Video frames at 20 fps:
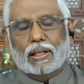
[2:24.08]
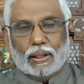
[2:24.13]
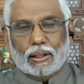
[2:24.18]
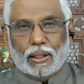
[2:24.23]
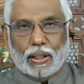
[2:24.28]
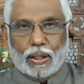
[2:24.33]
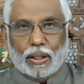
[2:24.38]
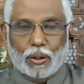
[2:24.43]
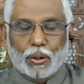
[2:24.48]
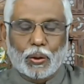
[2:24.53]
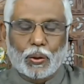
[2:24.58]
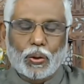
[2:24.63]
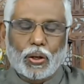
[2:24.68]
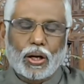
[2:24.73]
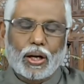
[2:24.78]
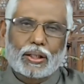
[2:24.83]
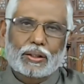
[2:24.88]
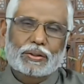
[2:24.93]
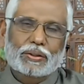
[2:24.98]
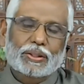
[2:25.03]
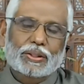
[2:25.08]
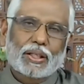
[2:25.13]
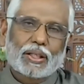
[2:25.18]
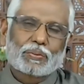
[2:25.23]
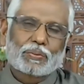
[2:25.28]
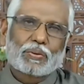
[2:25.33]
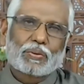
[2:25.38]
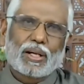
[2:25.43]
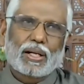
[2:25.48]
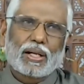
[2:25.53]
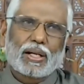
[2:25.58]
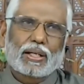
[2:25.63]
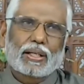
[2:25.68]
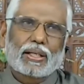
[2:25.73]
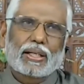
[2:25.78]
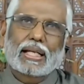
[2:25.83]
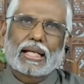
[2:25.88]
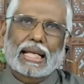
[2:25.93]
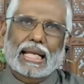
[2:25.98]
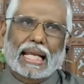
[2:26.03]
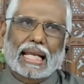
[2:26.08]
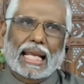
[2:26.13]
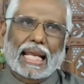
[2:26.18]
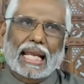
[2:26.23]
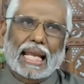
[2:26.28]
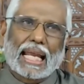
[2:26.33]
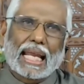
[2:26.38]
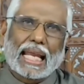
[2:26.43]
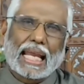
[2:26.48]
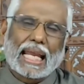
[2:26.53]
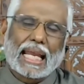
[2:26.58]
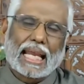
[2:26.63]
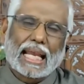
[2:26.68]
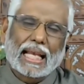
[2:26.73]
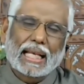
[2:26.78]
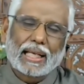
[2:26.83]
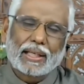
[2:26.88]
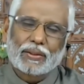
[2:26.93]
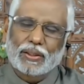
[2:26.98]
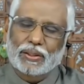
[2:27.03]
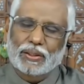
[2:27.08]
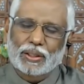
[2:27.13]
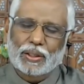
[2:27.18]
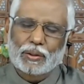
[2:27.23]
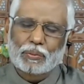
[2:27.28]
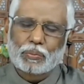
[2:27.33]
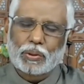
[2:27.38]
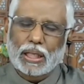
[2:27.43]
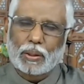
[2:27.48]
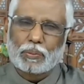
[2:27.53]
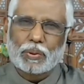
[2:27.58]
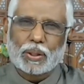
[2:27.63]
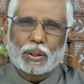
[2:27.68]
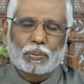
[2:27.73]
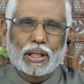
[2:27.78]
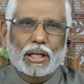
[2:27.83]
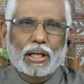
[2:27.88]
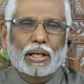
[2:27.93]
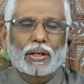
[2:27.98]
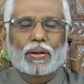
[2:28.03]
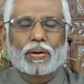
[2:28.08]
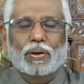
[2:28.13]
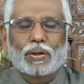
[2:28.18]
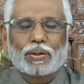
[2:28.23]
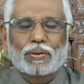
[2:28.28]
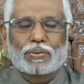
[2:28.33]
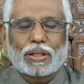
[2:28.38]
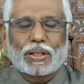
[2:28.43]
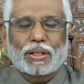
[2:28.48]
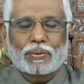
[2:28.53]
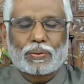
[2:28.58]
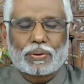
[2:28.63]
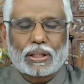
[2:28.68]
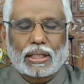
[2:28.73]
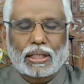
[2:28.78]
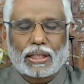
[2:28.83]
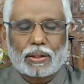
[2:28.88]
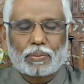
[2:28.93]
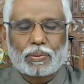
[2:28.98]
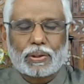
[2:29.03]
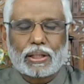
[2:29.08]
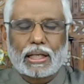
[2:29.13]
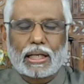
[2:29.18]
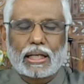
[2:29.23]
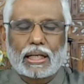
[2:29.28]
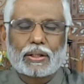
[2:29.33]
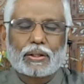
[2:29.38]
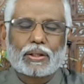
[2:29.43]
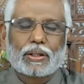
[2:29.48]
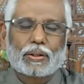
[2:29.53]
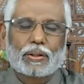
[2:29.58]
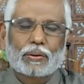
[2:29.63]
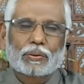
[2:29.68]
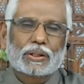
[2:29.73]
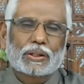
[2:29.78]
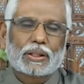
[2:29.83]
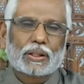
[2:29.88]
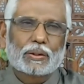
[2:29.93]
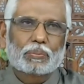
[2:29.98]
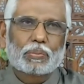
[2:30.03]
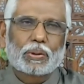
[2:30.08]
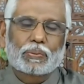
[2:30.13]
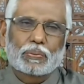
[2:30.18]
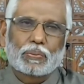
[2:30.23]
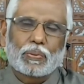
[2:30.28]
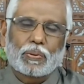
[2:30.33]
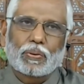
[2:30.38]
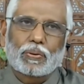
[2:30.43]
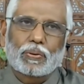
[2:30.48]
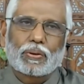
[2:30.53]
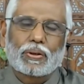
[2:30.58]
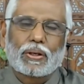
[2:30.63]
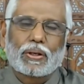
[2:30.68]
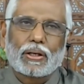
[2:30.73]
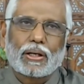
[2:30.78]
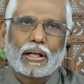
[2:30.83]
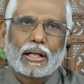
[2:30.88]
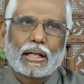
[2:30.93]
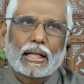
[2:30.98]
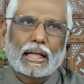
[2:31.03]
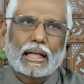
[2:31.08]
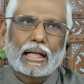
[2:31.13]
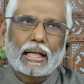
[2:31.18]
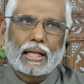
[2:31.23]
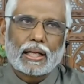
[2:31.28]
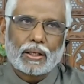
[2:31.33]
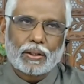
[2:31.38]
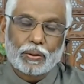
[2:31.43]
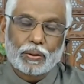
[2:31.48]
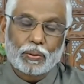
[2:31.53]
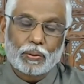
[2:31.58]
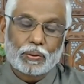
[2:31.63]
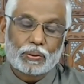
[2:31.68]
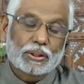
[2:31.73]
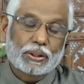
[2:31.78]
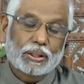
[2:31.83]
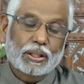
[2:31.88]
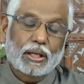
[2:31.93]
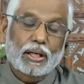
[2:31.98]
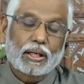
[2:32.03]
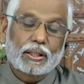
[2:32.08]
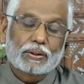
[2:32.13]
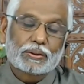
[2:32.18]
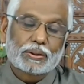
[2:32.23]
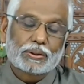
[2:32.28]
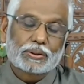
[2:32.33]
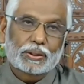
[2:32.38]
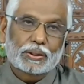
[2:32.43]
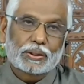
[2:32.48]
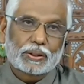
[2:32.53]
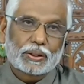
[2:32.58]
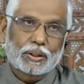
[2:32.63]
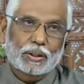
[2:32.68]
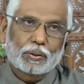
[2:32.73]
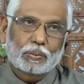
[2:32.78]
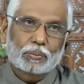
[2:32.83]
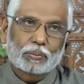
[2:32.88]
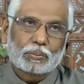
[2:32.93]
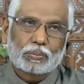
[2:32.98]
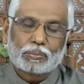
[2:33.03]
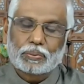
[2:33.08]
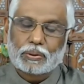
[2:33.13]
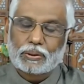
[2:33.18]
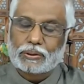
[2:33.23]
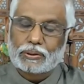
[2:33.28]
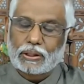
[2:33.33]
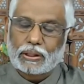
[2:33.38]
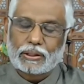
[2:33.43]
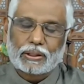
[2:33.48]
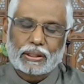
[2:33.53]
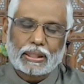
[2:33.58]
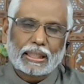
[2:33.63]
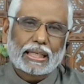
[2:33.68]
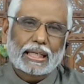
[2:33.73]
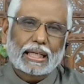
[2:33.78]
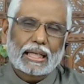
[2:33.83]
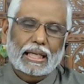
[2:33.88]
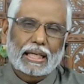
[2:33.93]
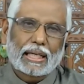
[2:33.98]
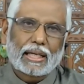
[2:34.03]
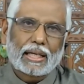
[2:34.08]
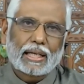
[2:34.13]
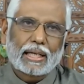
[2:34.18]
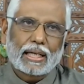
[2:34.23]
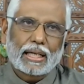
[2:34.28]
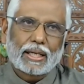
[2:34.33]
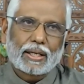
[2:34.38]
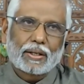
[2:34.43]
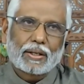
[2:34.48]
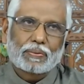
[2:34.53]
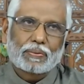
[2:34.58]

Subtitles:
The neurology of God. The term came to me, I don't know if anybody had used it before. Neurotheology is a term which I think I